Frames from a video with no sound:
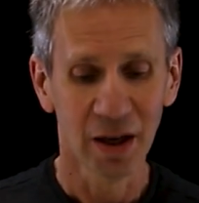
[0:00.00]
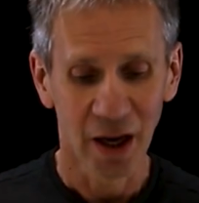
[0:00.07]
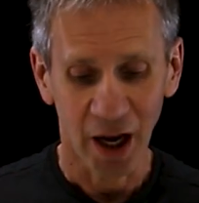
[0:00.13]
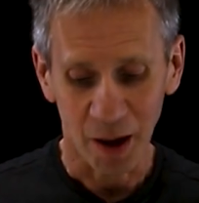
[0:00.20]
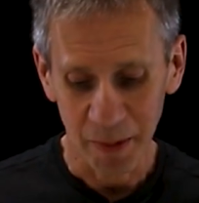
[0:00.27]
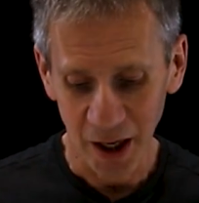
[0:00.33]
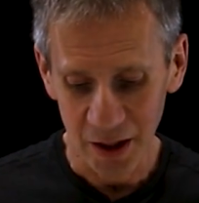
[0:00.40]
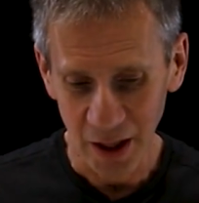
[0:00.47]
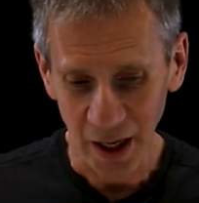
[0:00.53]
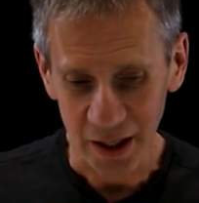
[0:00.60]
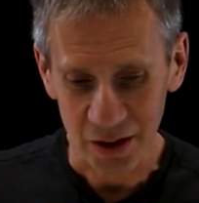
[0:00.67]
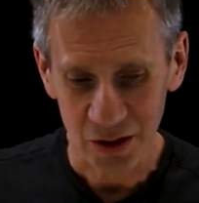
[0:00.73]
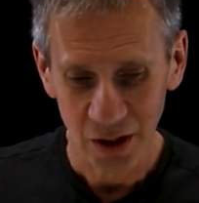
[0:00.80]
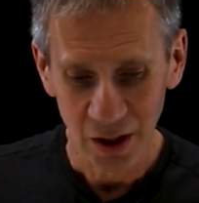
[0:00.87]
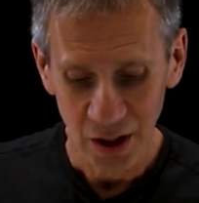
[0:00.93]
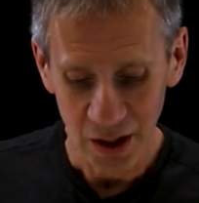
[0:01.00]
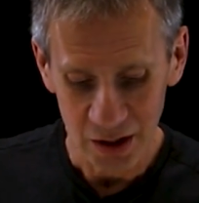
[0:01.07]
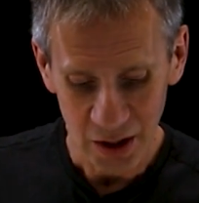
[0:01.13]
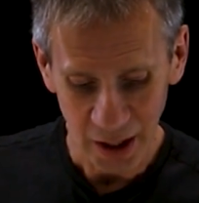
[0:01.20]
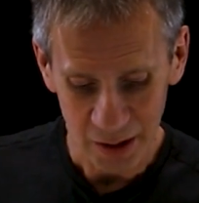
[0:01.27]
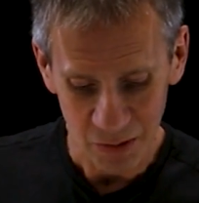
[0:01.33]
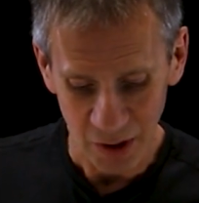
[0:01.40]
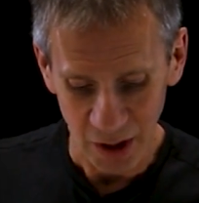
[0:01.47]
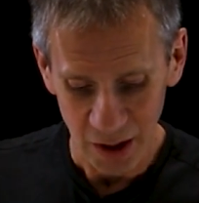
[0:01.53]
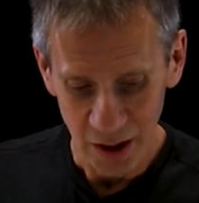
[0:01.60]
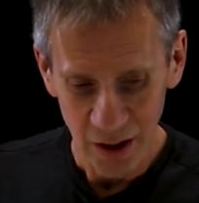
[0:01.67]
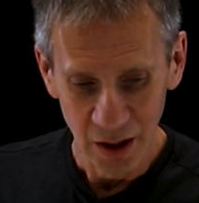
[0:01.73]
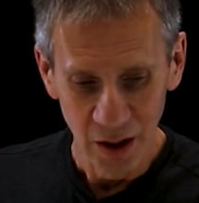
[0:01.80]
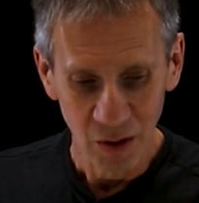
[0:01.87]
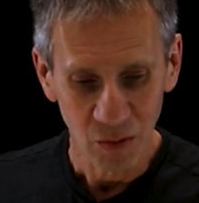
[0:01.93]
How about next? Integrity.
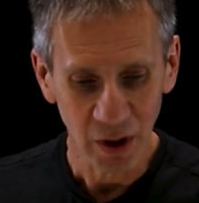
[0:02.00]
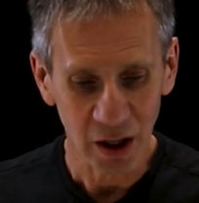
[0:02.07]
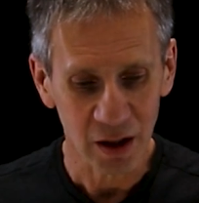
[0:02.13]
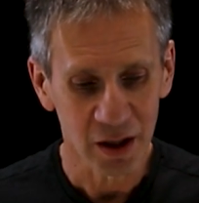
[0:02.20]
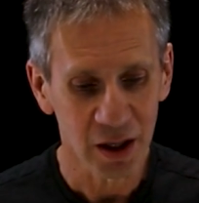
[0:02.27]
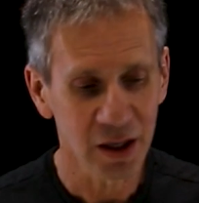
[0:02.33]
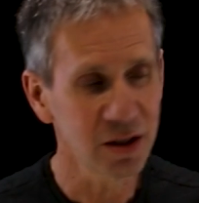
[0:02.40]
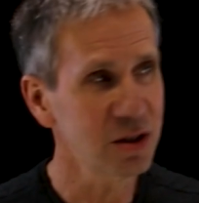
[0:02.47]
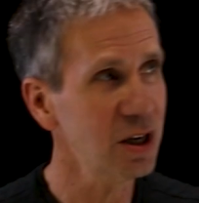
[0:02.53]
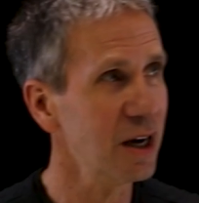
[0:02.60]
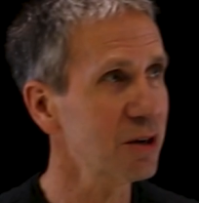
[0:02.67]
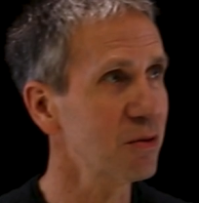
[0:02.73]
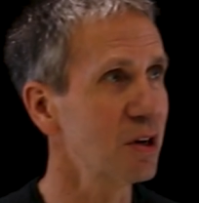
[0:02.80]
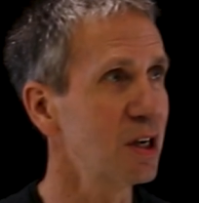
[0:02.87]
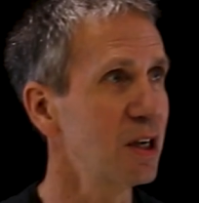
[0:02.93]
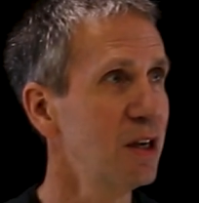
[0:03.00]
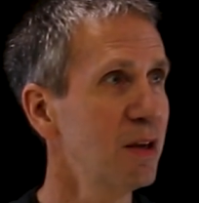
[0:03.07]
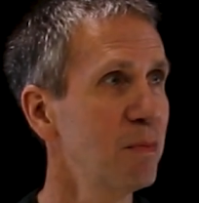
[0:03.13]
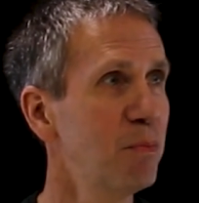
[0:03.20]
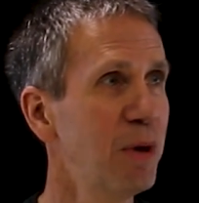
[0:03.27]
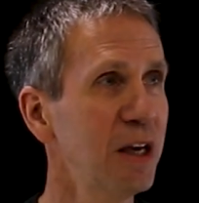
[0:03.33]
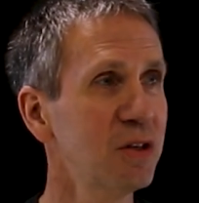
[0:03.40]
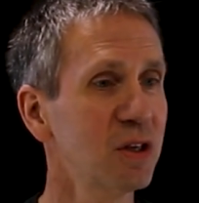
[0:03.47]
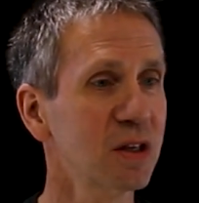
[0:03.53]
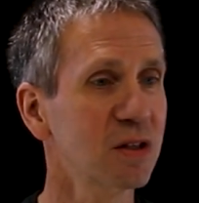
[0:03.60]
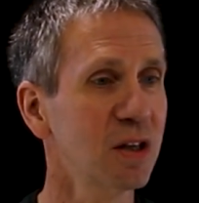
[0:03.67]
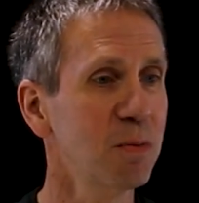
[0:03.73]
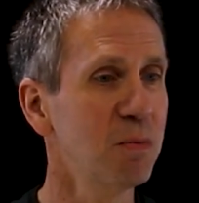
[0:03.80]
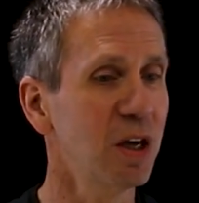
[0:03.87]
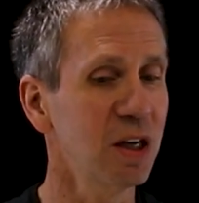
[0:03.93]
Well, integrity
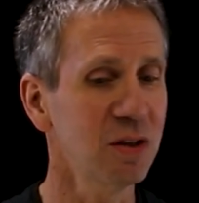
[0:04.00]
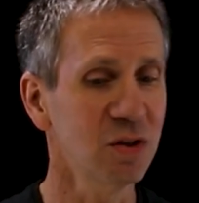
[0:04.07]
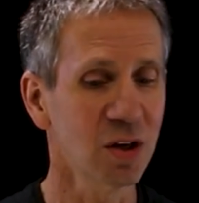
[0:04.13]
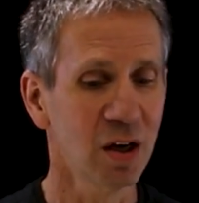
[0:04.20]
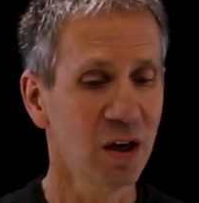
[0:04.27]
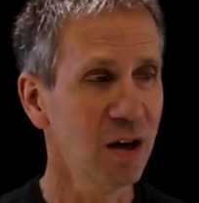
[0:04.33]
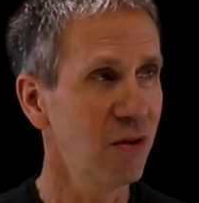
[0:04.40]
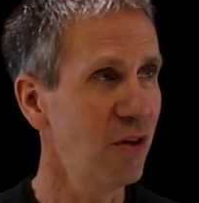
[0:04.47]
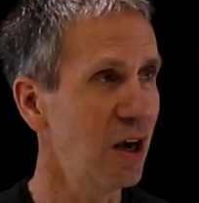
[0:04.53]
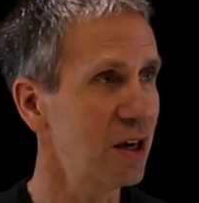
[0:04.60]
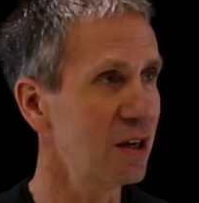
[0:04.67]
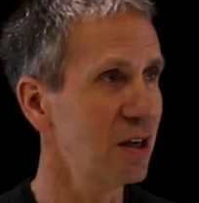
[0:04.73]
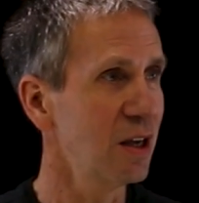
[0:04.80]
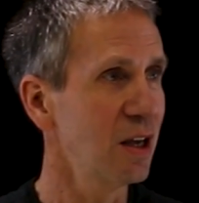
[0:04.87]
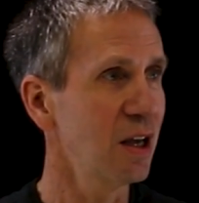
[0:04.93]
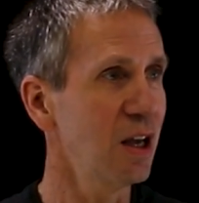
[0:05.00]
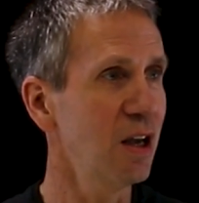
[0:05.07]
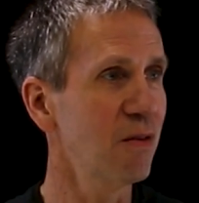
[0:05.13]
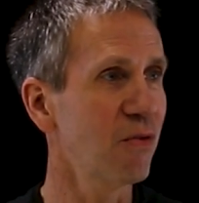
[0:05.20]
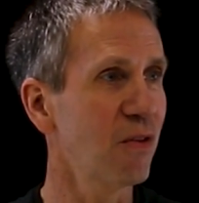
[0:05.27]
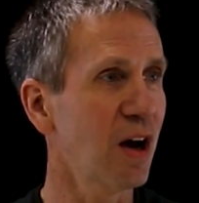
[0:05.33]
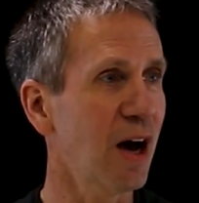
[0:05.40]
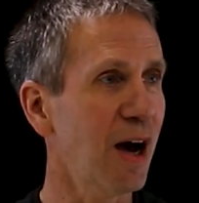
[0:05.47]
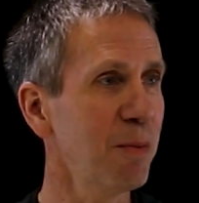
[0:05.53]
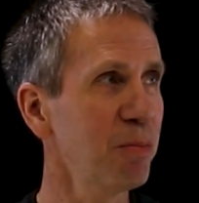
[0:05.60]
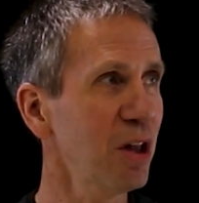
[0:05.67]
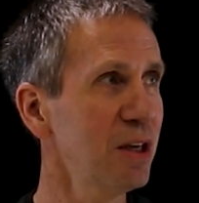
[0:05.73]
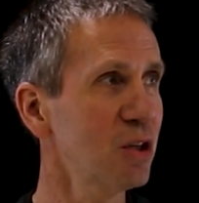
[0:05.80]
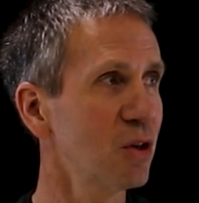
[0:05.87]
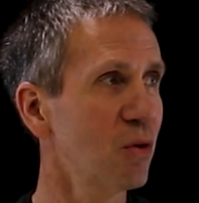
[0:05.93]
basically means that if I
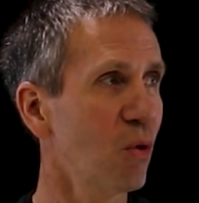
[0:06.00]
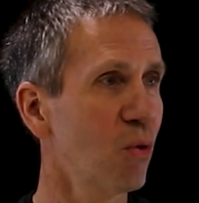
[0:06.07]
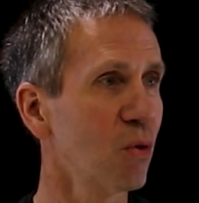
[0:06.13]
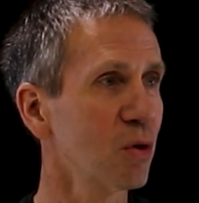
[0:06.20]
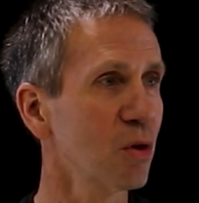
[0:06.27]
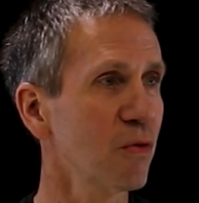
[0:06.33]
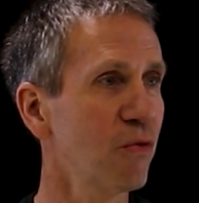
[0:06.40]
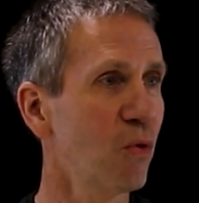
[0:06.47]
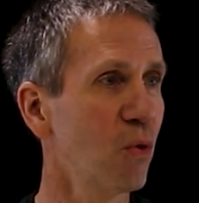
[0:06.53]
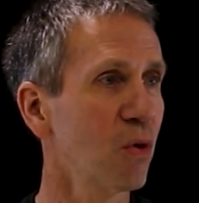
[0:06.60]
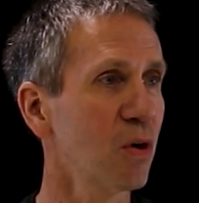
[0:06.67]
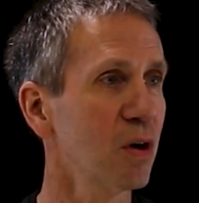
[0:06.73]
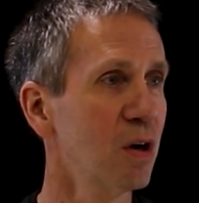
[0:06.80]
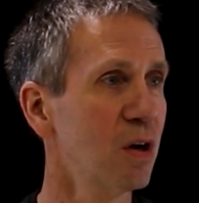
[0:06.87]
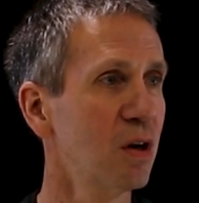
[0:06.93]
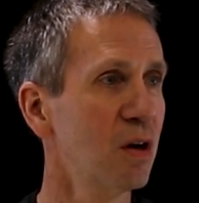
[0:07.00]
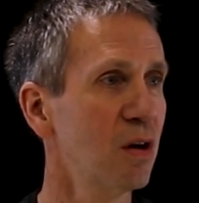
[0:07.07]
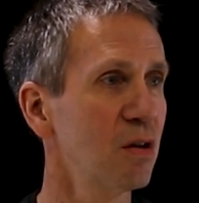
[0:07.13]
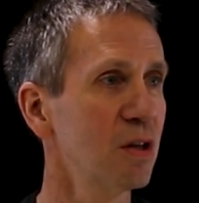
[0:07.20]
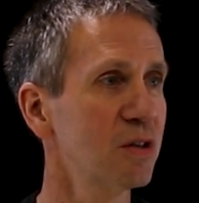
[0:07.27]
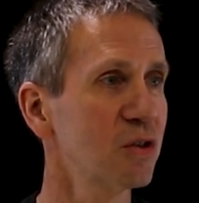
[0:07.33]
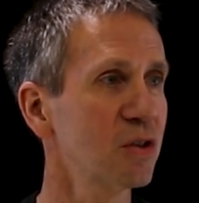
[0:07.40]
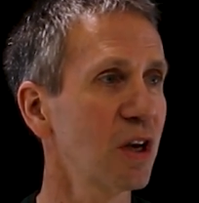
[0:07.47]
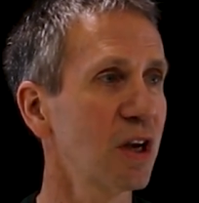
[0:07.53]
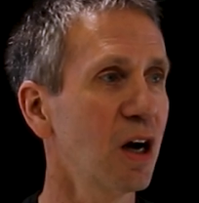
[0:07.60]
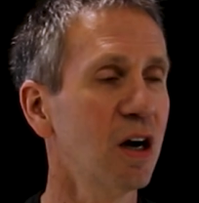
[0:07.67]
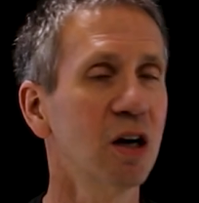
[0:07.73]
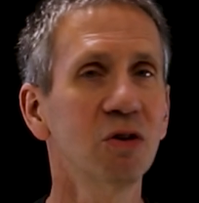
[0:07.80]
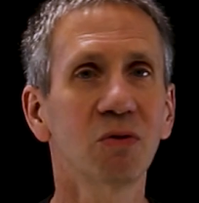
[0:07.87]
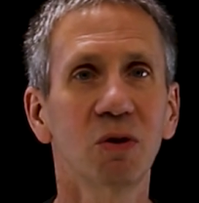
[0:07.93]
place an order for, let's say,
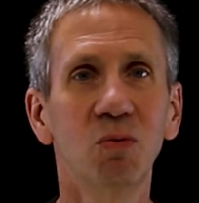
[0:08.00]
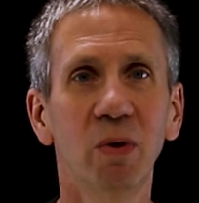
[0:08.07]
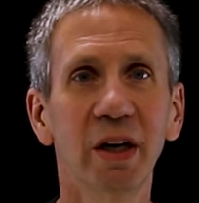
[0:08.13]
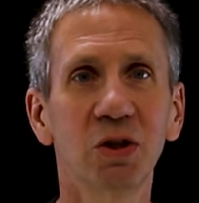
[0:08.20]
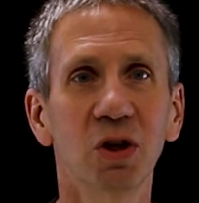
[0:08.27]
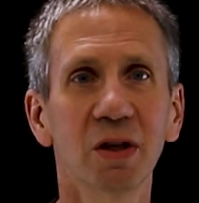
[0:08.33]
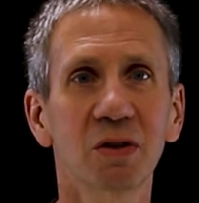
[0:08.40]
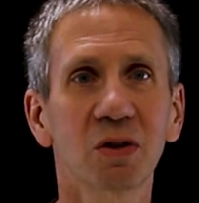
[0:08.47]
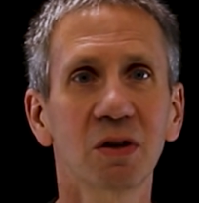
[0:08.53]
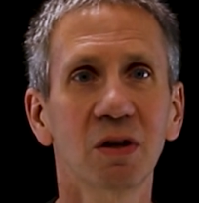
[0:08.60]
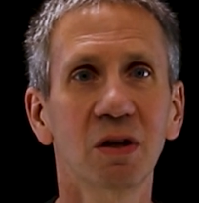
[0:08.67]
100 widgets,